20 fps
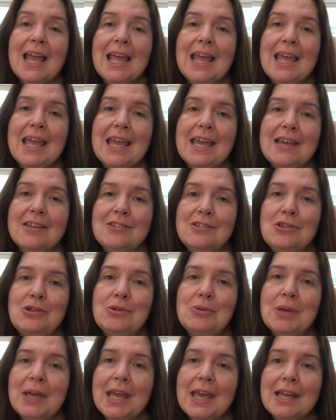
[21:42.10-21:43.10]
And
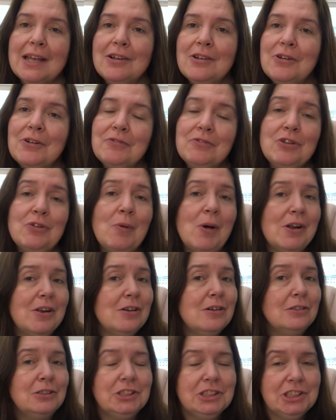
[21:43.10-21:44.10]
you can go, if you want
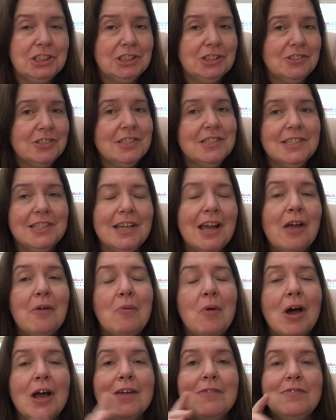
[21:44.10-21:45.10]
to go just to the
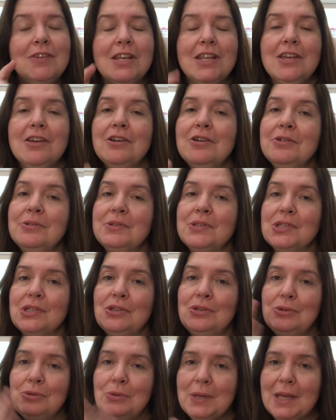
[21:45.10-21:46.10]
DIY videos,
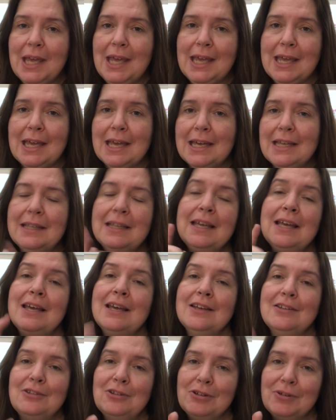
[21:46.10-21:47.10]
you can.
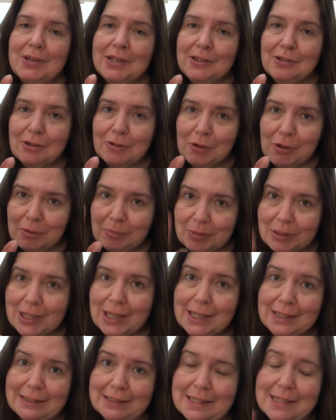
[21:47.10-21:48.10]
They're in their own
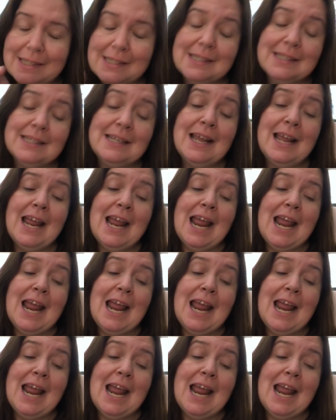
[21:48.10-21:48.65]
playlist.